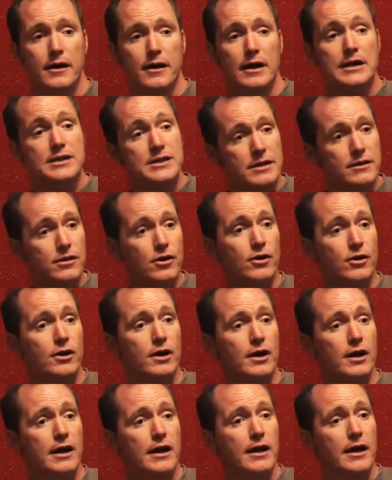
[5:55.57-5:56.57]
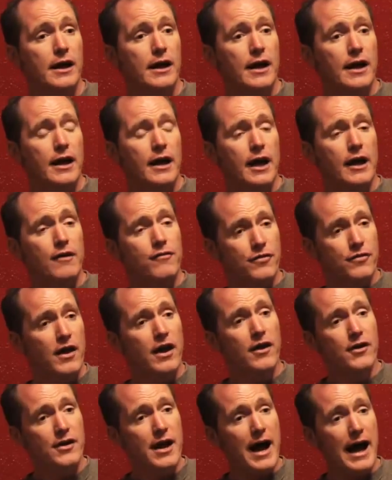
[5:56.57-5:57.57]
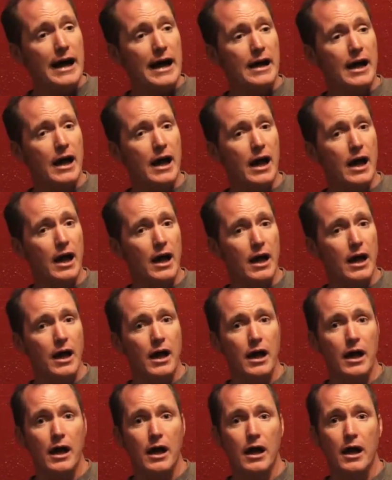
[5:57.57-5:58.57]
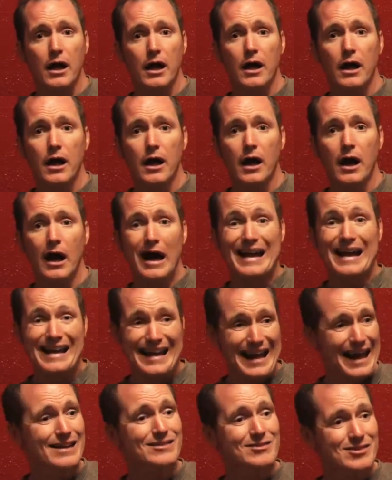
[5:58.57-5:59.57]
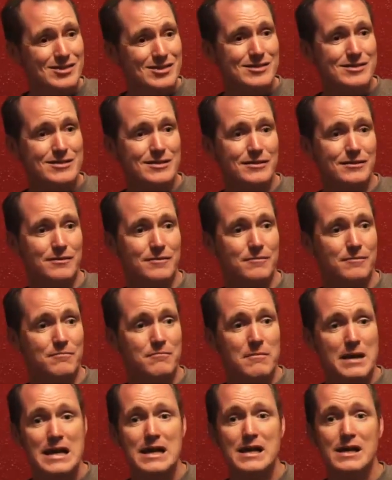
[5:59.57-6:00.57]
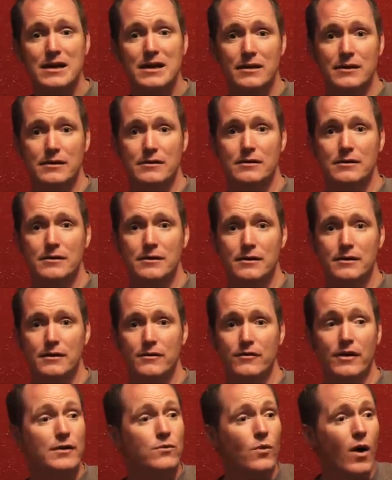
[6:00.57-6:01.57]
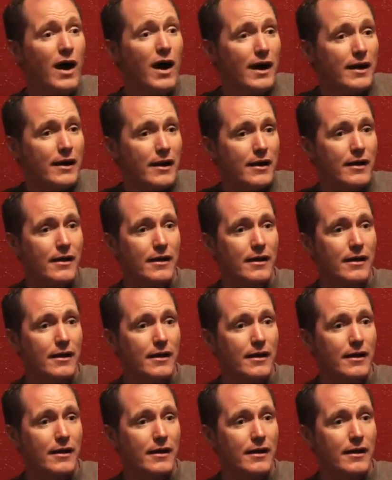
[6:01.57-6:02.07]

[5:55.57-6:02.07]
He said, Look, if they're not against me, then what?